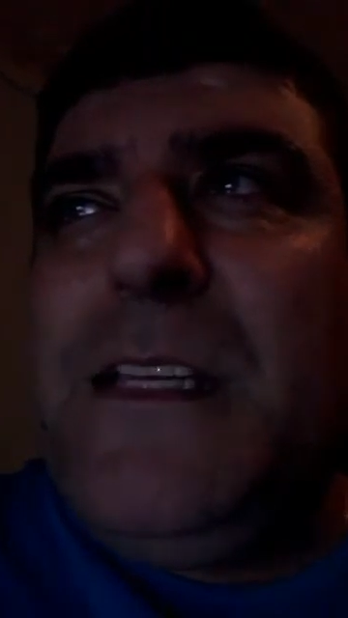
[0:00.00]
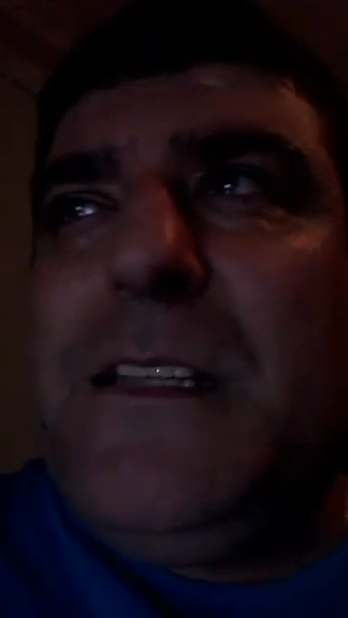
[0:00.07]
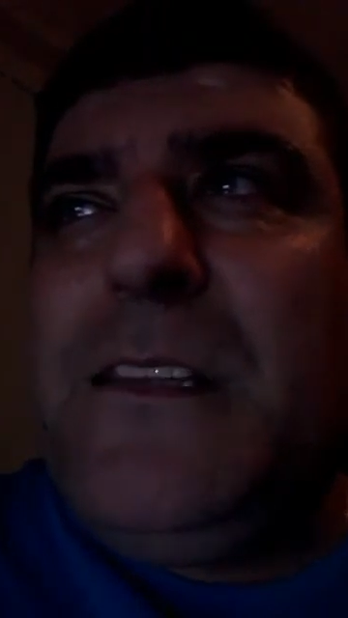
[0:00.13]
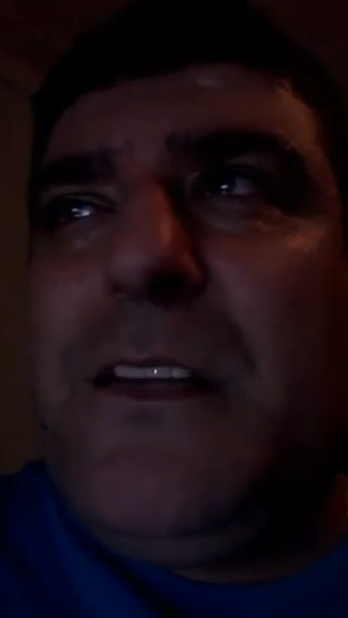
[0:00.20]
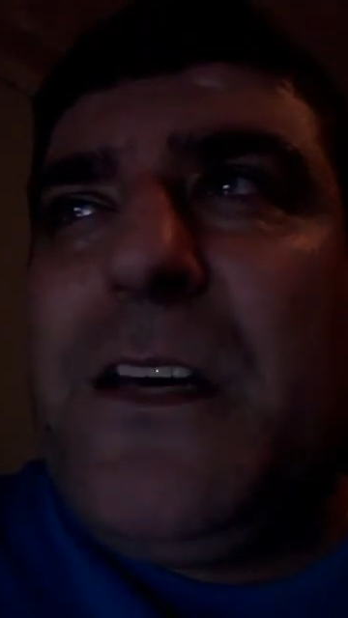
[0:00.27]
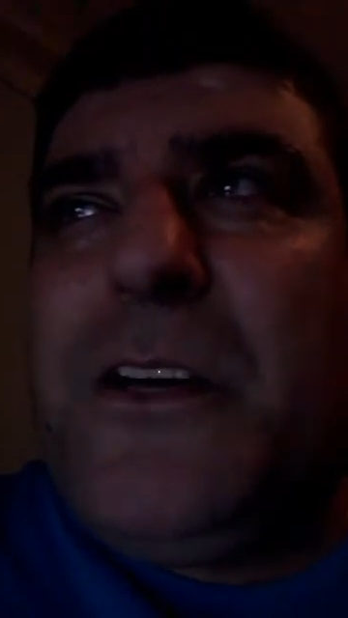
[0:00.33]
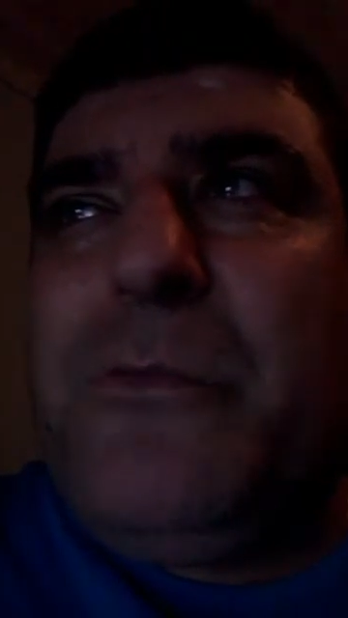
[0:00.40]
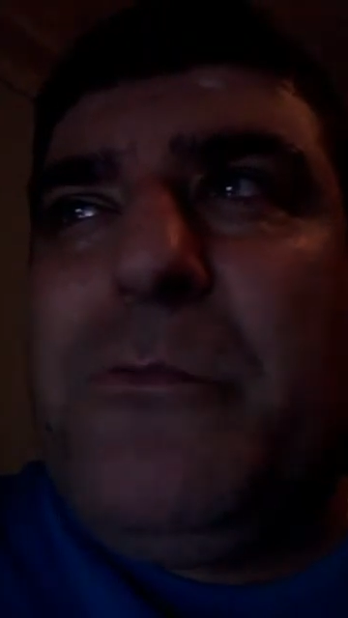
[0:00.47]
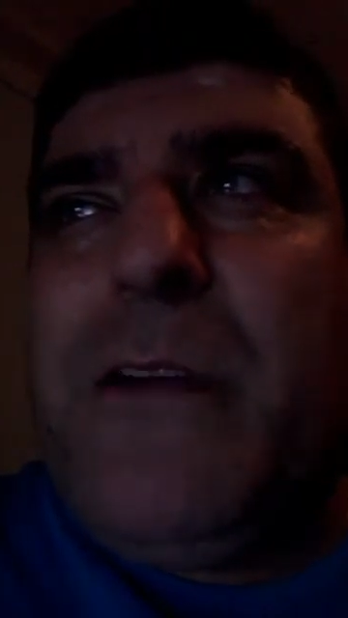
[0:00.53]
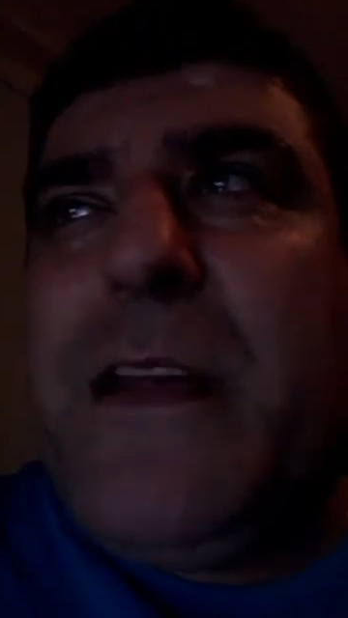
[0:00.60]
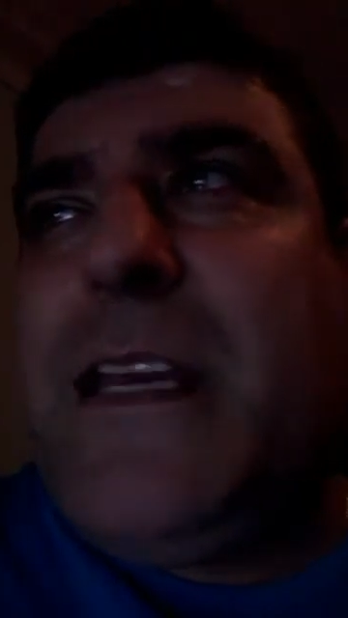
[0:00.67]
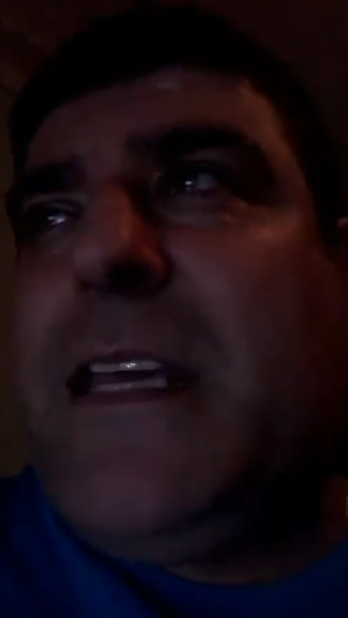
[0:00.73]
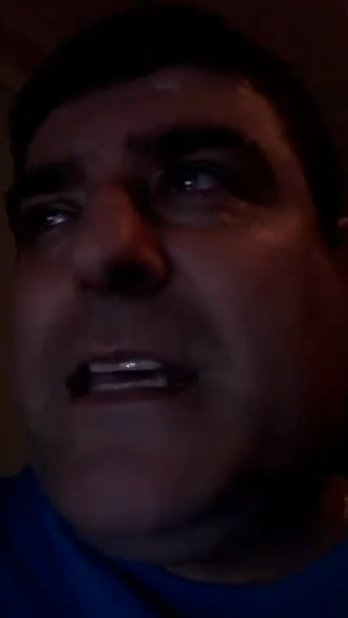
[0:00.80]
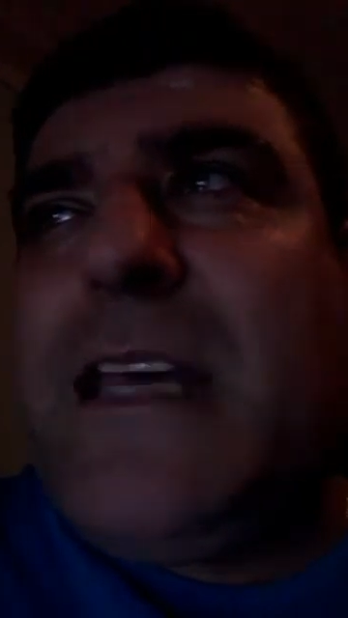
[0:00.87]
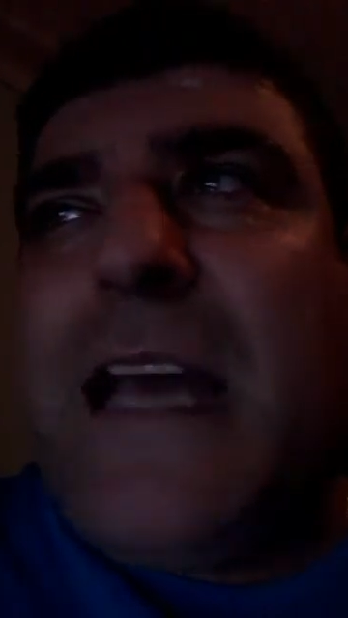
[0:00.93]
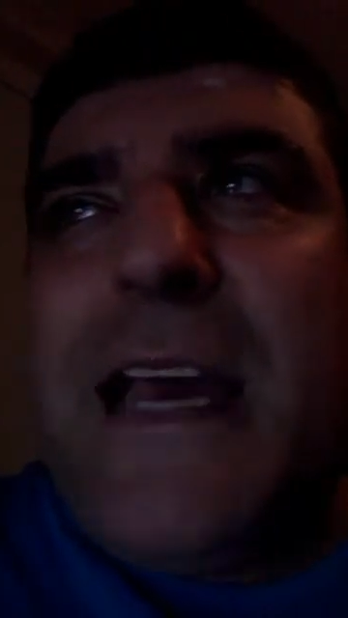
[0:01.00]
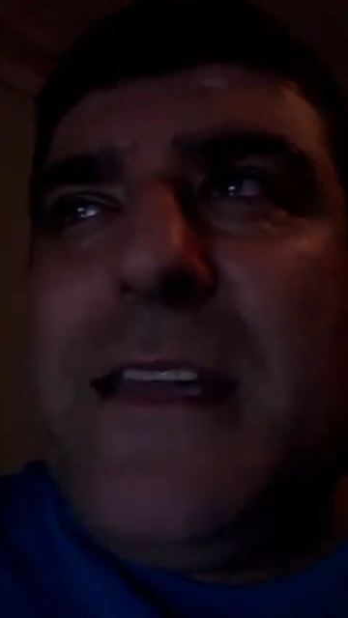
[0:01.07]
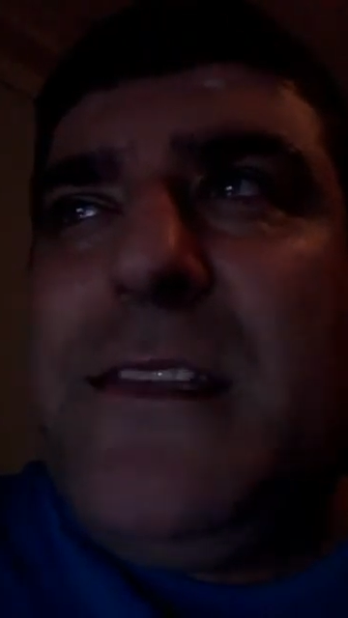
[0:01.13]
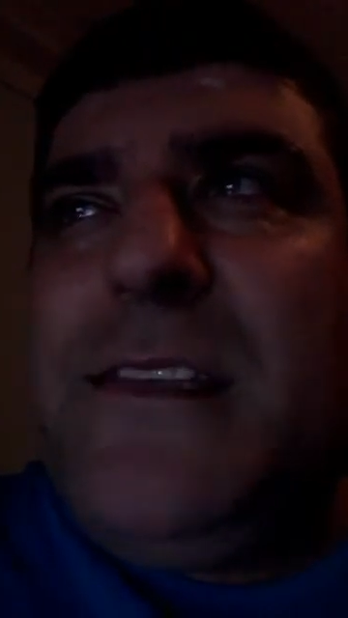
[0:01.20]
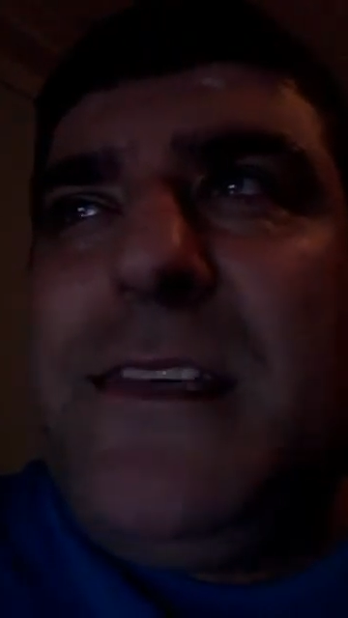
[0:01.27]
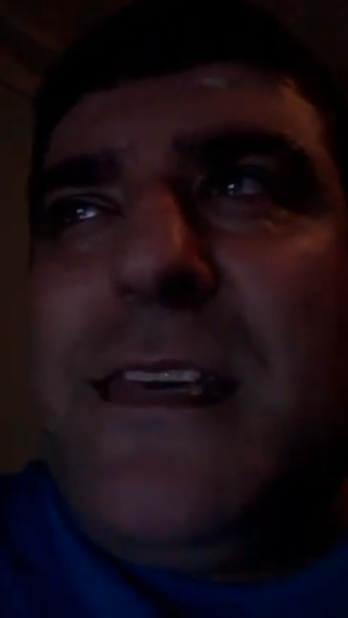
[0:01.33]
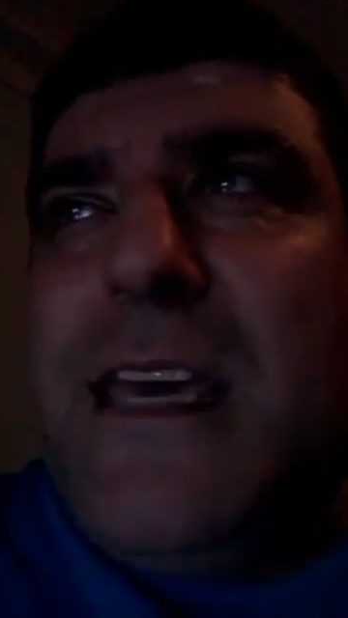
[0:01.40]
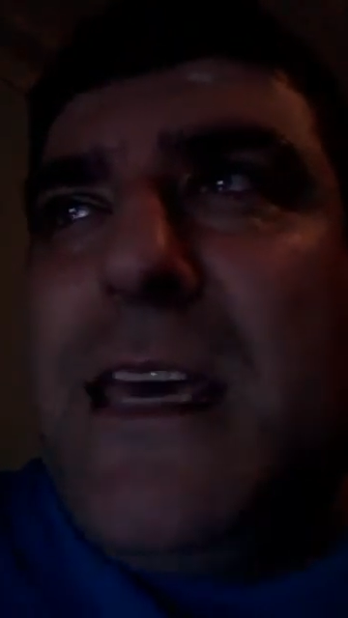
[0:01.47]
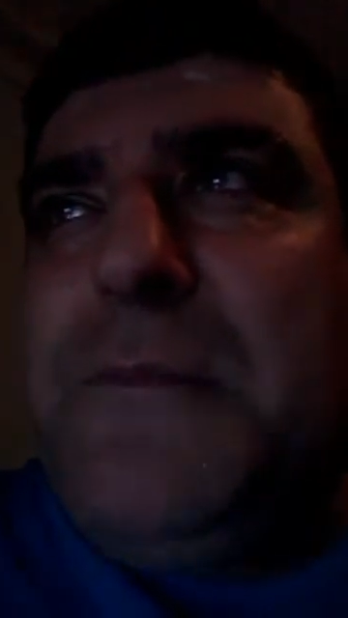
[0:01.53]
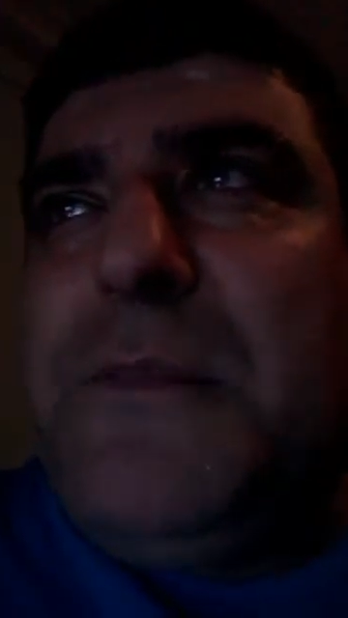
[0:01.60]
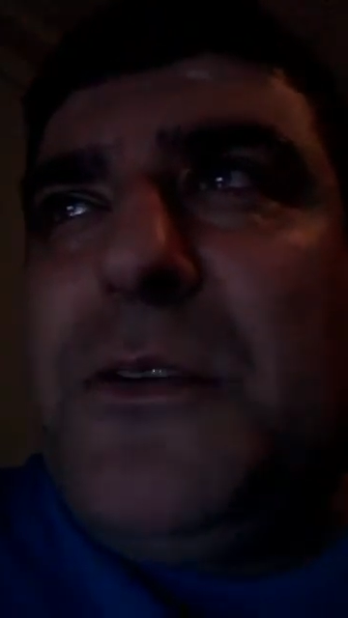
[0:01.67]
like Ready ATM